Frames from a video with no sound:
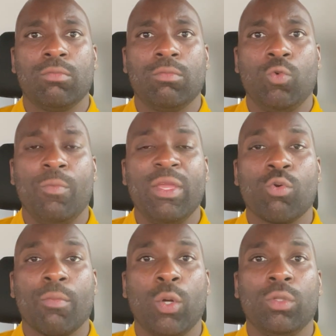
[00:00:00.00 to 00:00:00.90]
with me
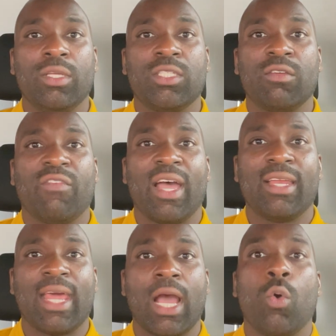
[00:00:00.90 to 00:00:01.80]
remotely to
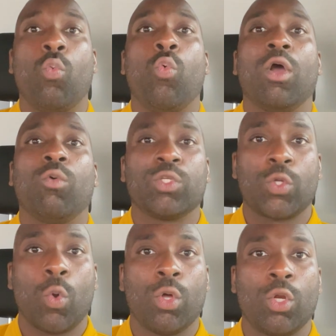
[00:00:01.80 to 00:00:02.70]
find out what was
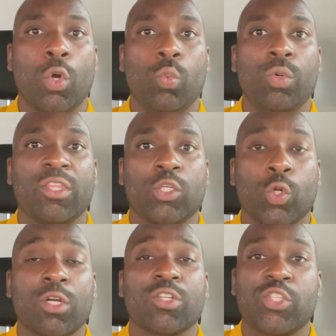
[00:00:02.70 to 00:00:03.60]
going on with the
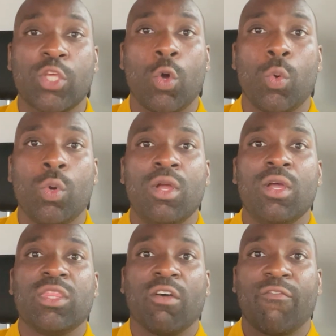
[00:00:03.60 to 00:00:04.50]
truck. So
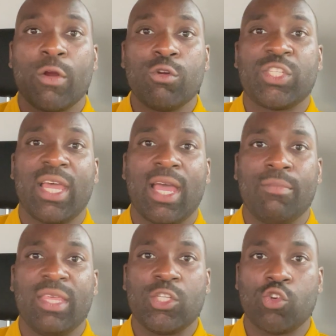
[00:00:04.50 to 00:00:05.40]
the first time
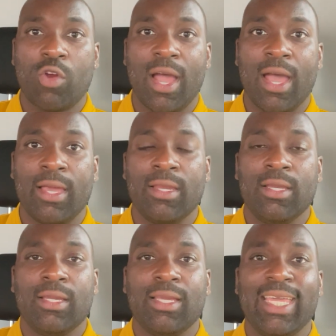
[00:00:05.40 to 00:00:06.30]
they tried,
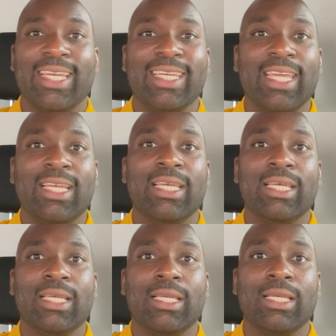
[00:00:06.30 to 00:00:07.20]
it didn't
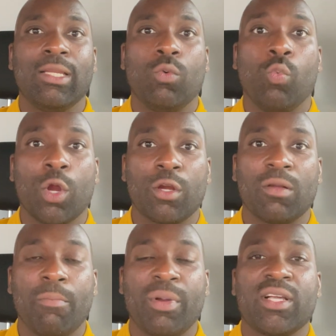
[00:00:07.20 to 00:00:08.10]
work,
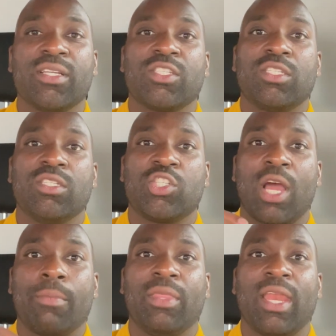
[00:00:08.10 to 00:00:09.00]
because the
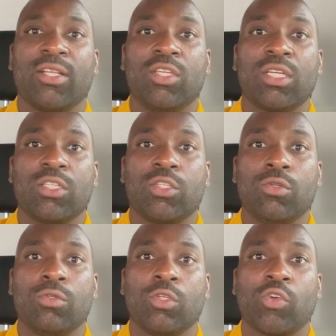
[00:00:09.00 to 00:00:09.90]
shop that I took it
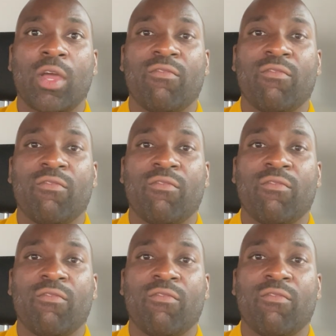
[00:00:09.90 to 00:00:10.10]
to try to